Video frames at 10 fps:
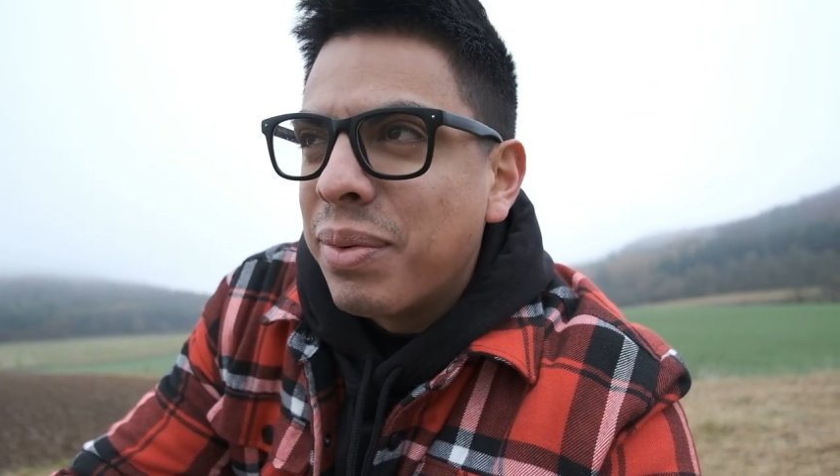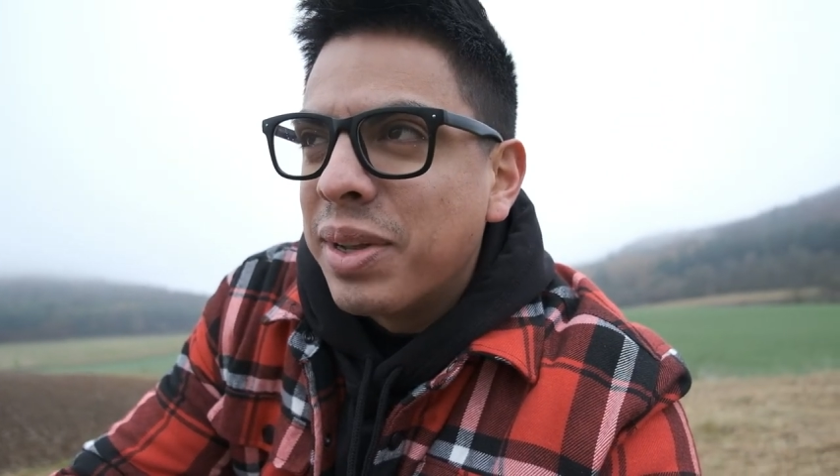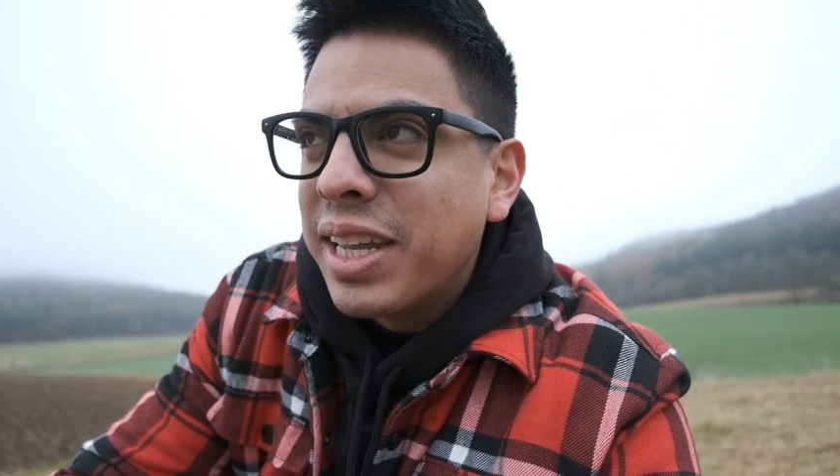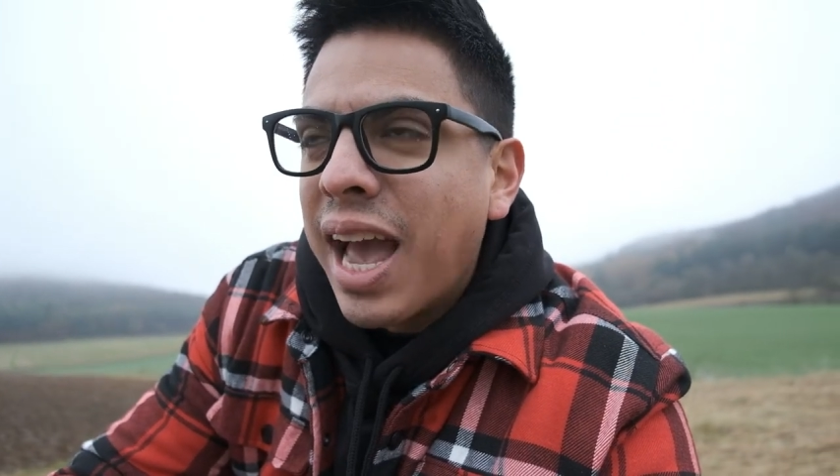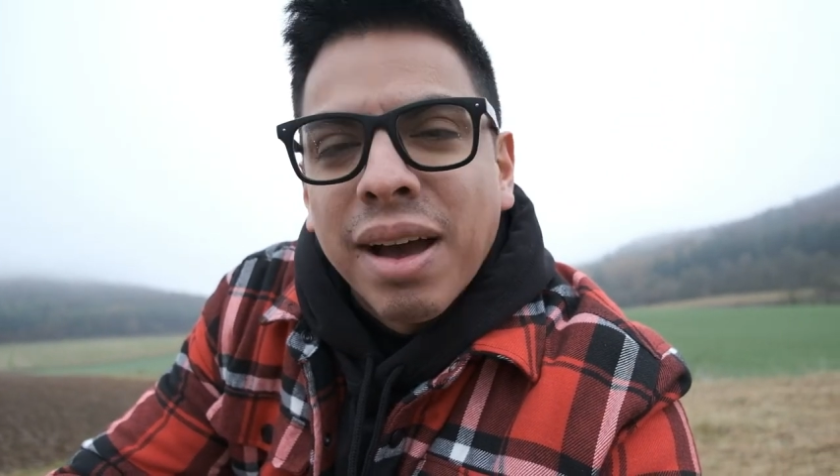
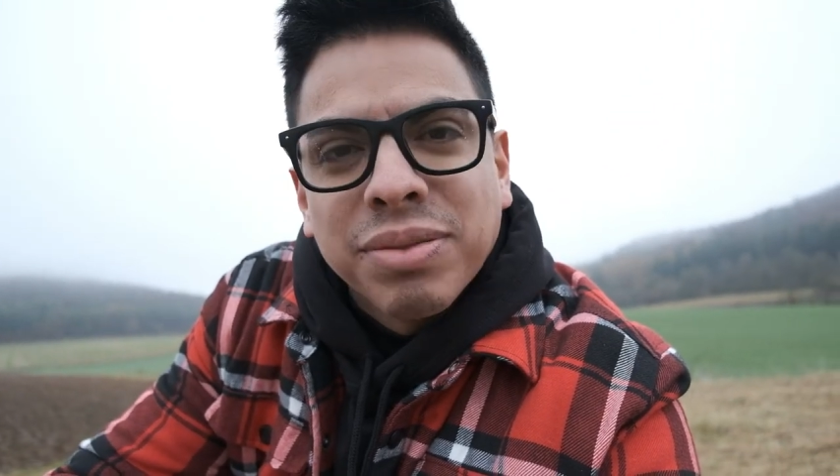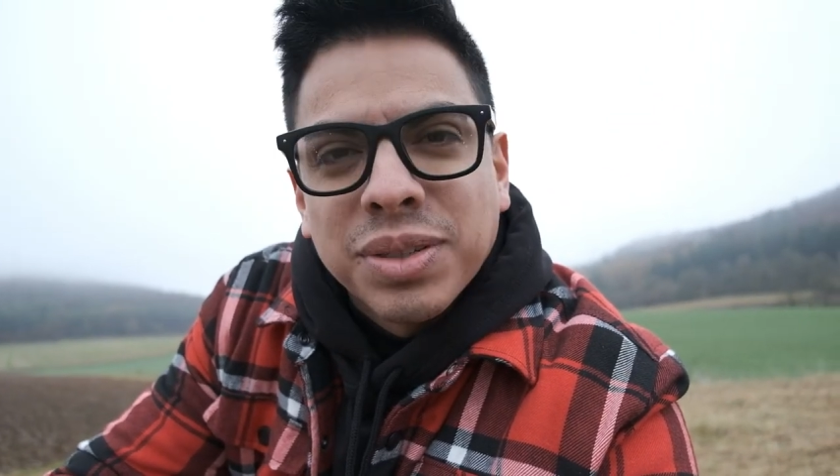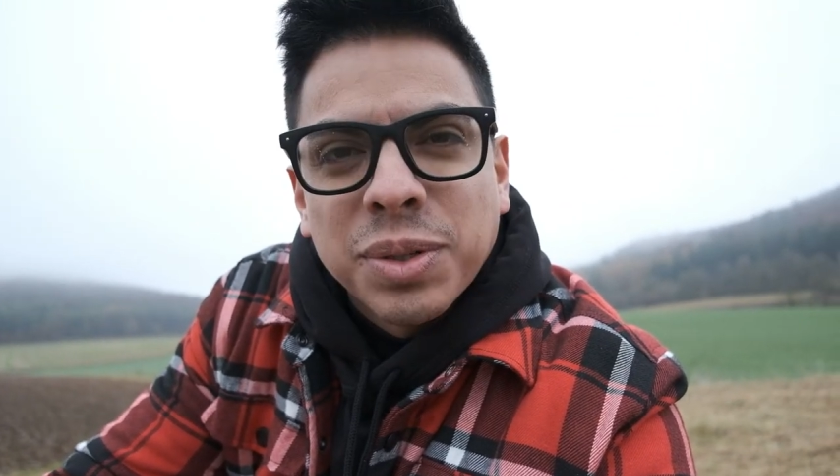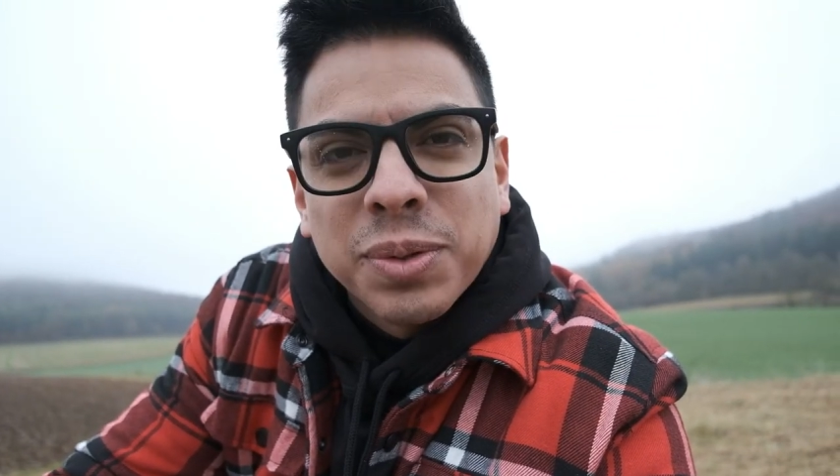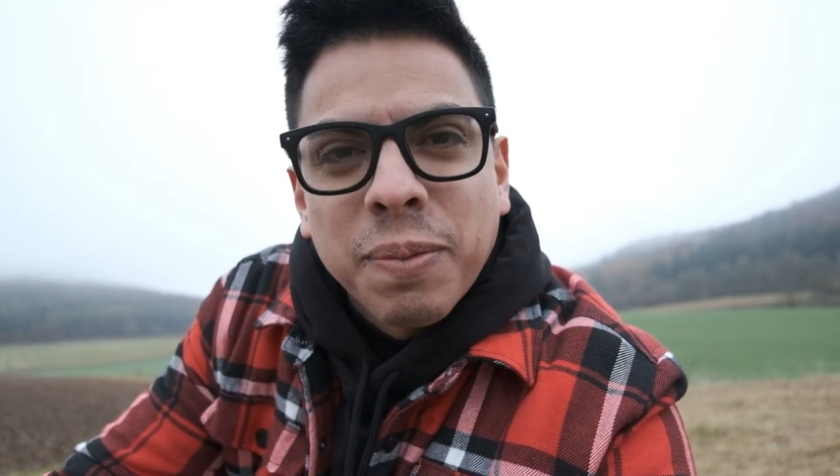really have
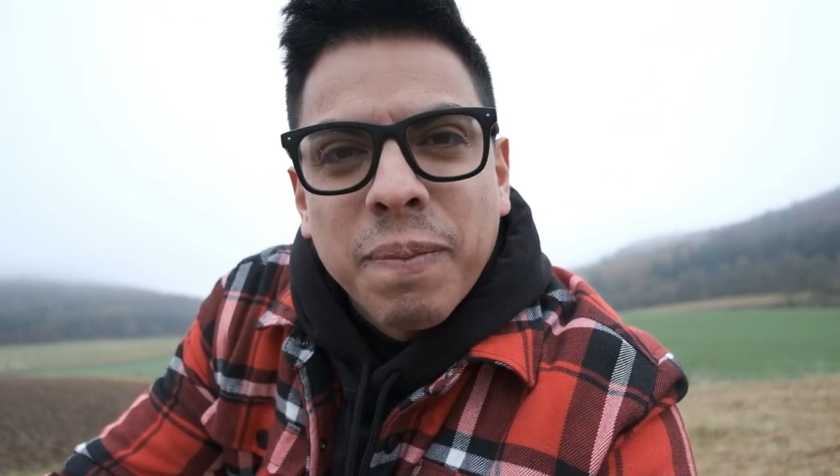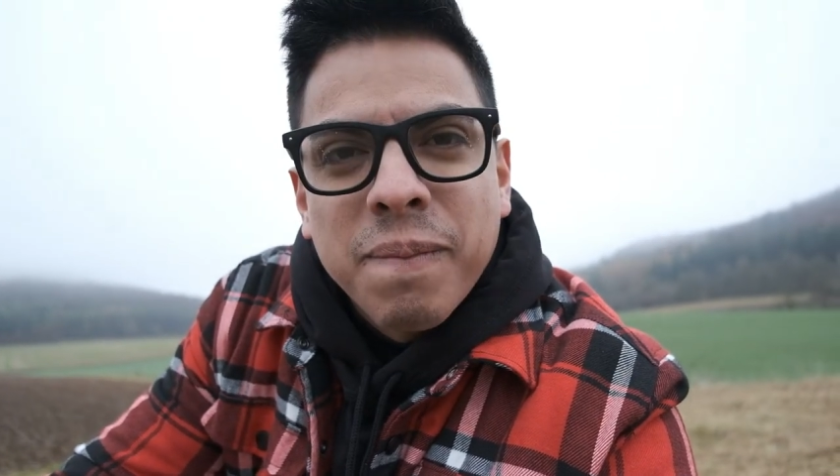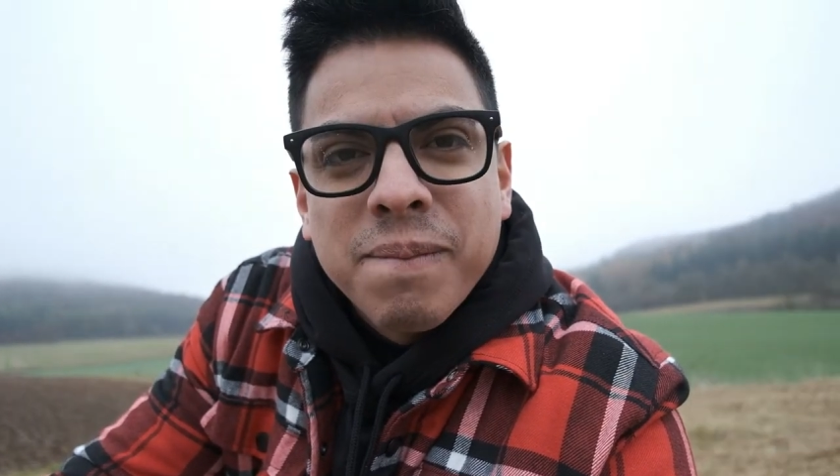to. But as